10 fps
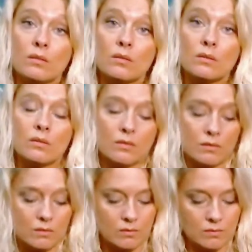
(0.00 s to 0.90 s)

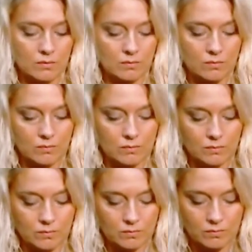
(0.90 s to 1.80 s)

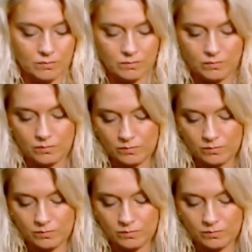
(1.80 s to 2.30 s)
Nobody speaks.